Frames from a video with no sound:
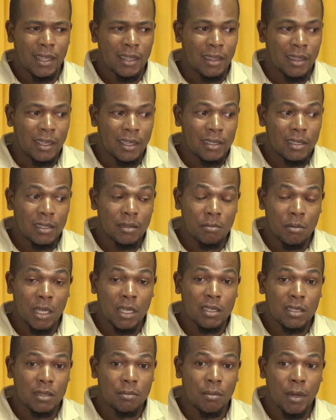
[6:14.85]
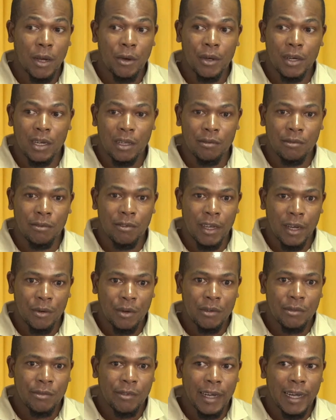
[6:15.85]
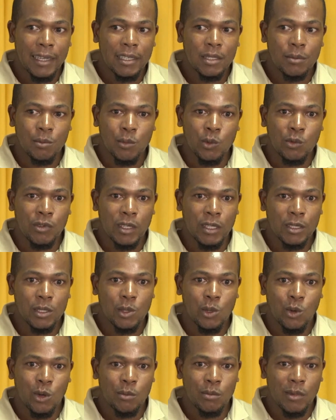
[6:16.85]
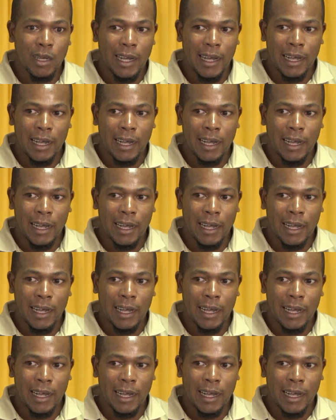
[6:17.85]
This makes Beryl a very fast-moving storm,